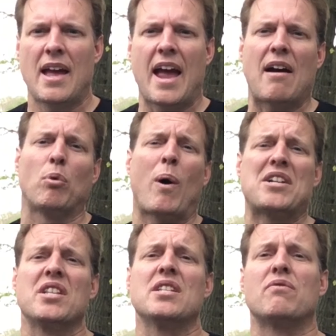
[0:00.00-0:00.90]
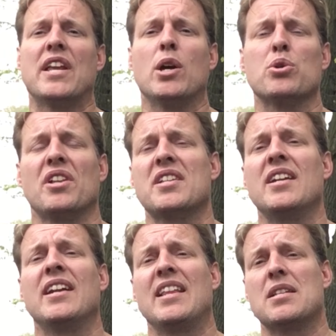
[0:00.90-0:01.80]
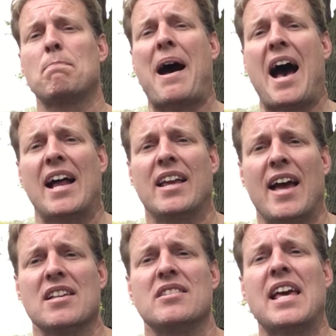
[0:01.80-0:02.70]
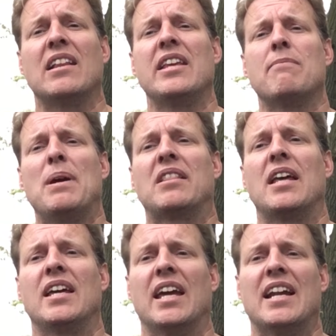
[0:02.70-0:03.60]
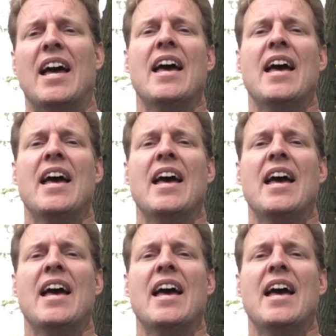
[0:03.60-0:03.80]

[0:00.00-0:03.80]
After watching these videos, listening to these podcasts, they leave me thinking,